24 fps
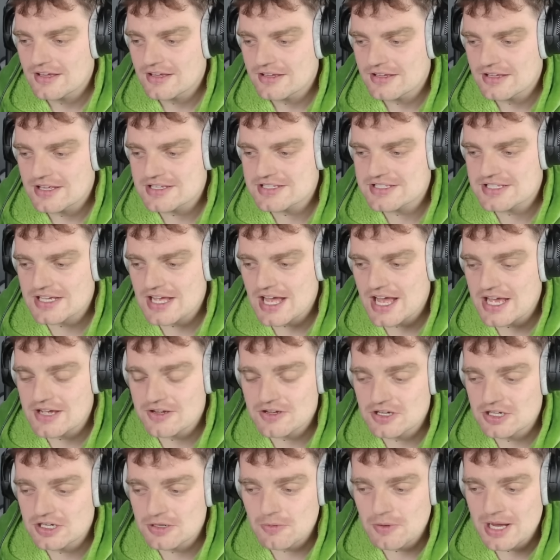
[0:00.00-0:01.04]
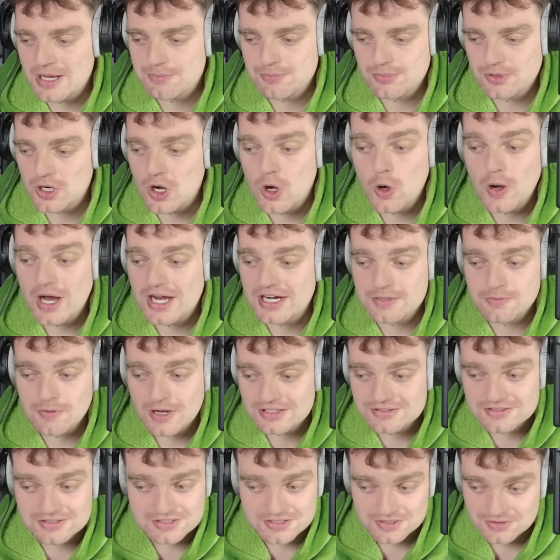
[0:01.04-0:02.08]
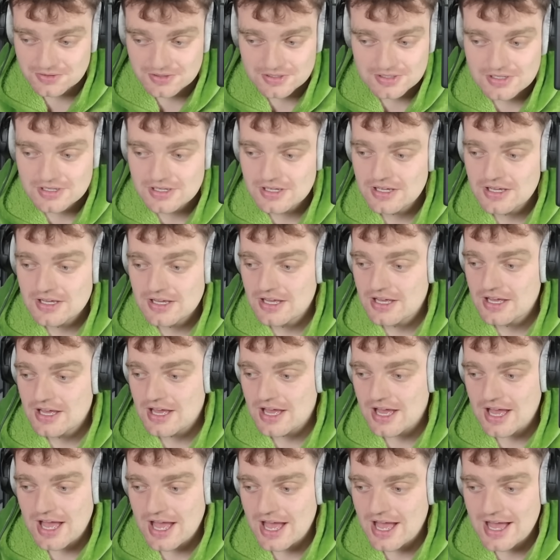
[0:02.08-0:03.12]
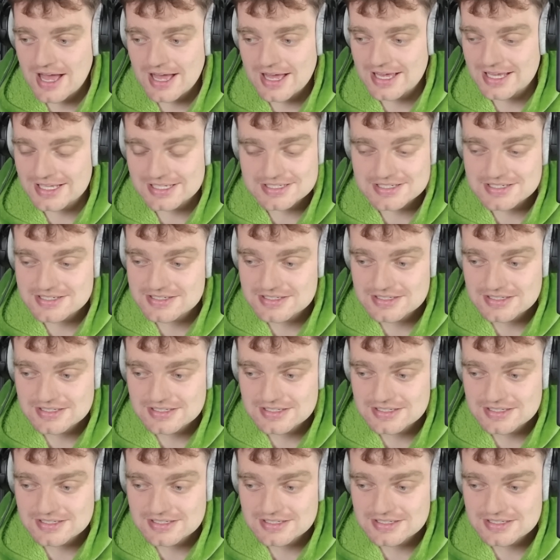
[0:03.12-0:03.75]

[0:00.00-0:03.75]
this is a guy who could have went pro had he wanted to. And